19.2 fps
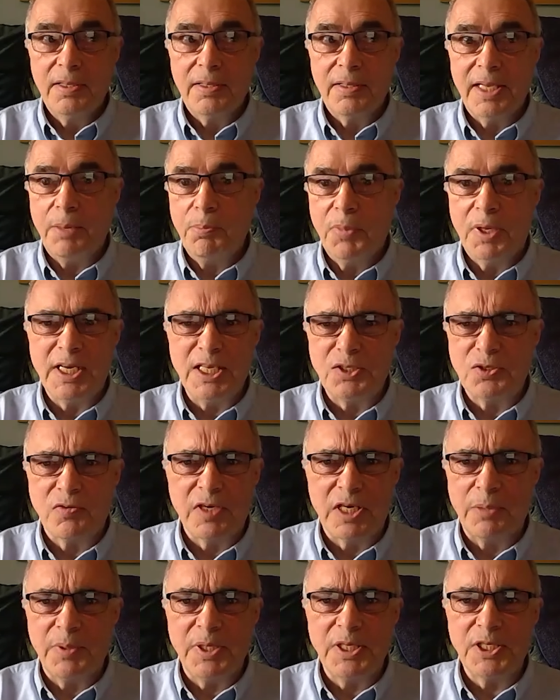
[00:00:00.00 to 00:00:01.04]
that money's
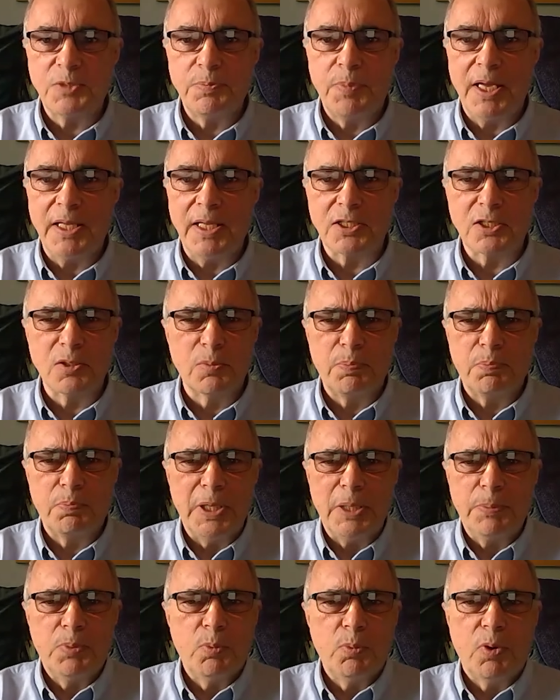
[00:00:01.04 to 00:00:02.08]
already been spent. So
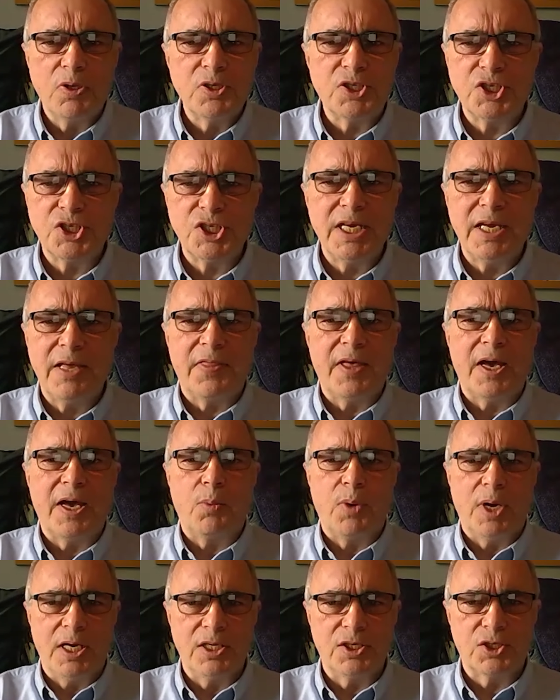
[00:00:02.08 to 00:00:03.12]
people won't see it that
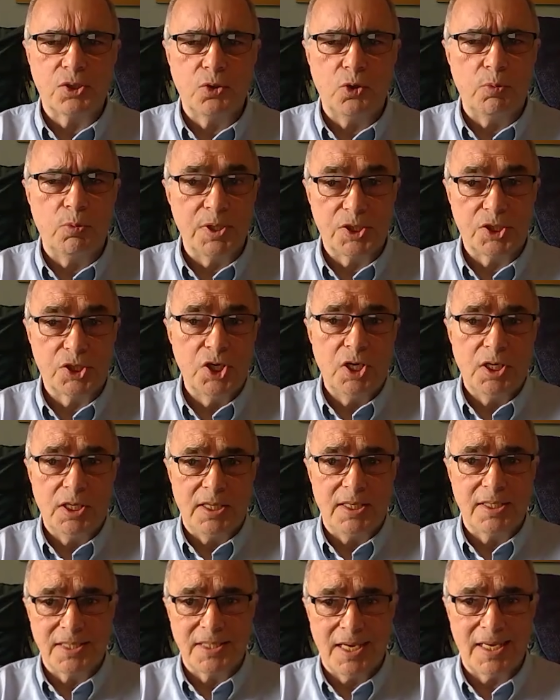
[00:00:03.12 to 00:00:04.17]
way at all, but certainly
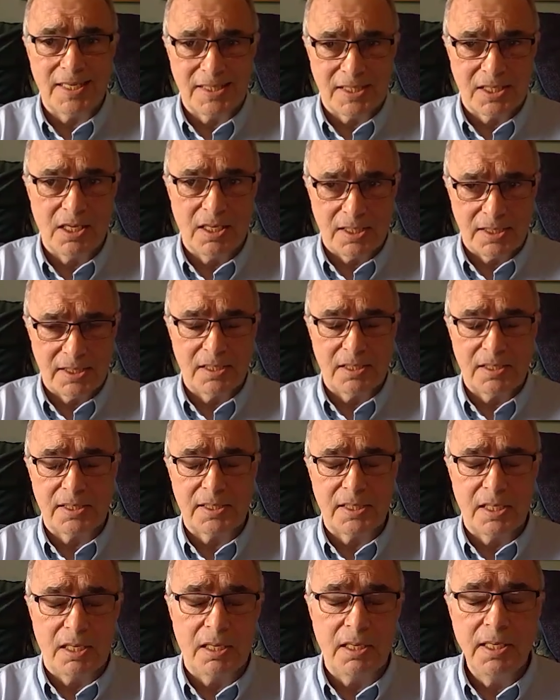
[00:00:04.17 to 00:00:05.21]
the tax cuts
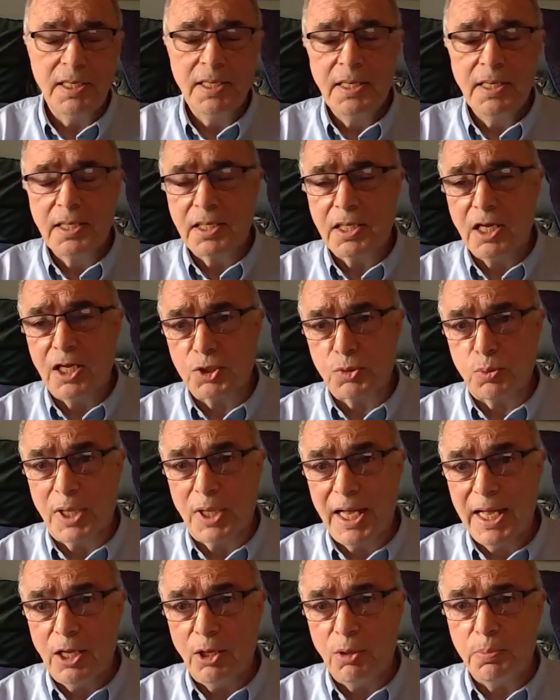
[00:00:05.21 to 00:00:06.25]
will
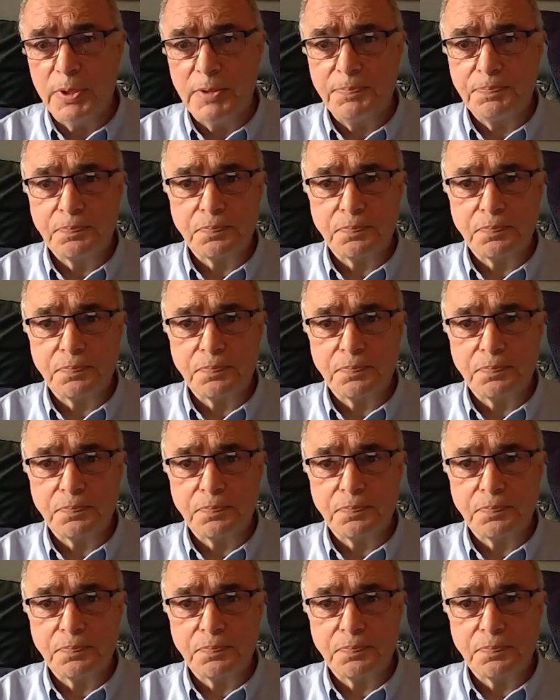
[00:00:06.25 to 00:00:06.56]
help.